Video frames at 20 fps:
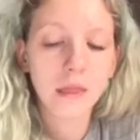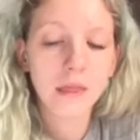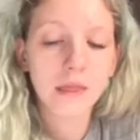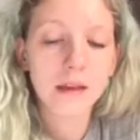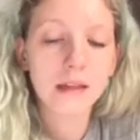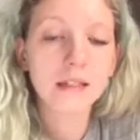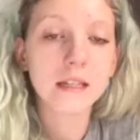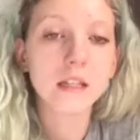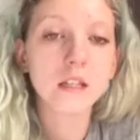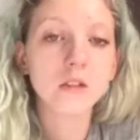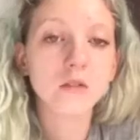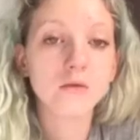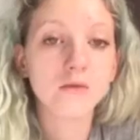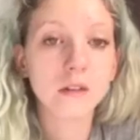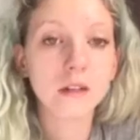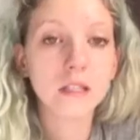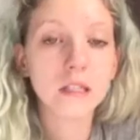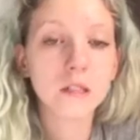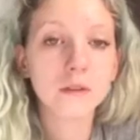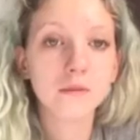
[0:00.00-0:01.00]
they said is a
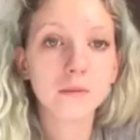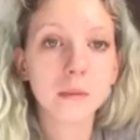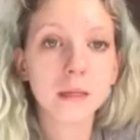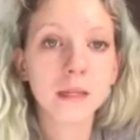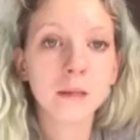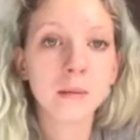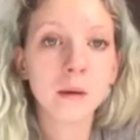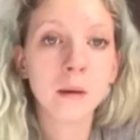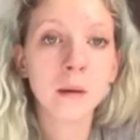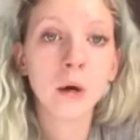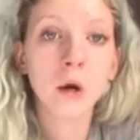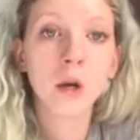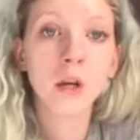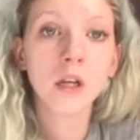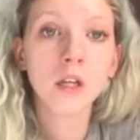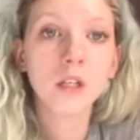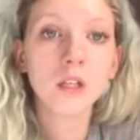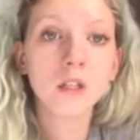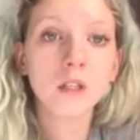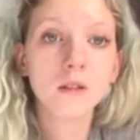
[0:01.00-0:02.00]
risk for me to be at
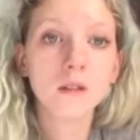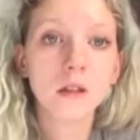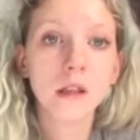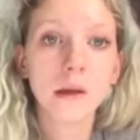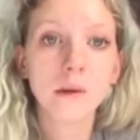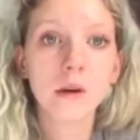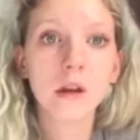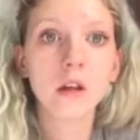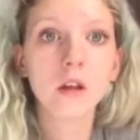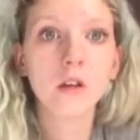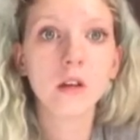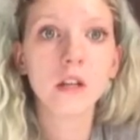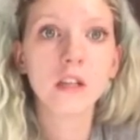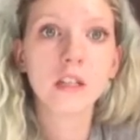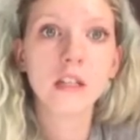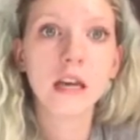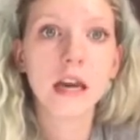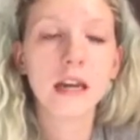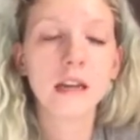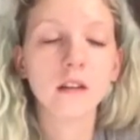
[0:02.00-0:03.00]
college, so they were like, you need
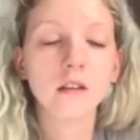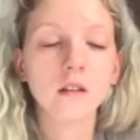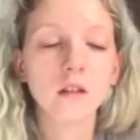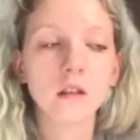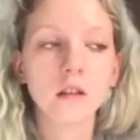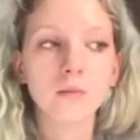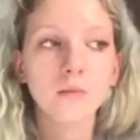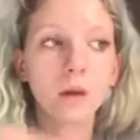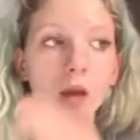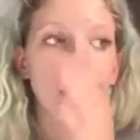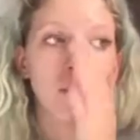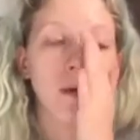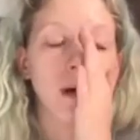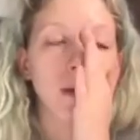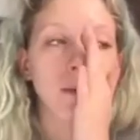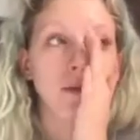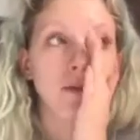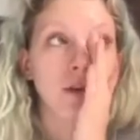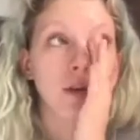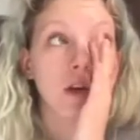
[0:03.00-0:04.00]
to gain to this
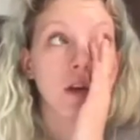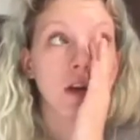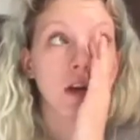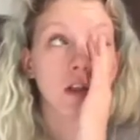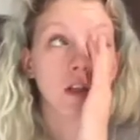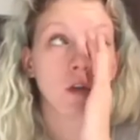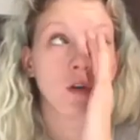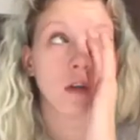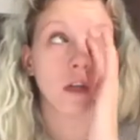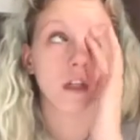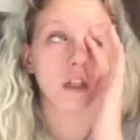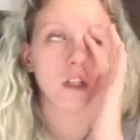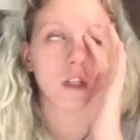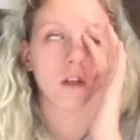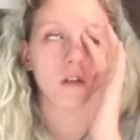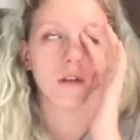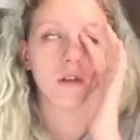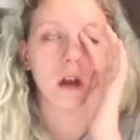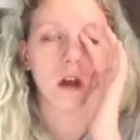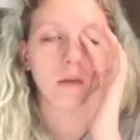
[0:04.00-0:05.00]
BMI before you can go to college, and
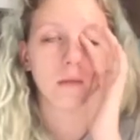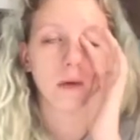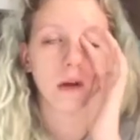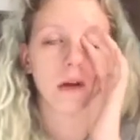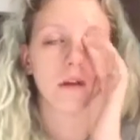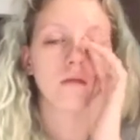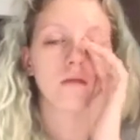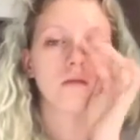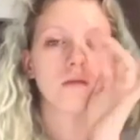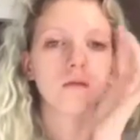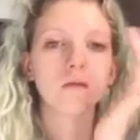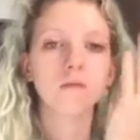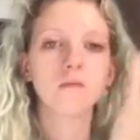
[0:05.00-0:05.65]
I was like, well,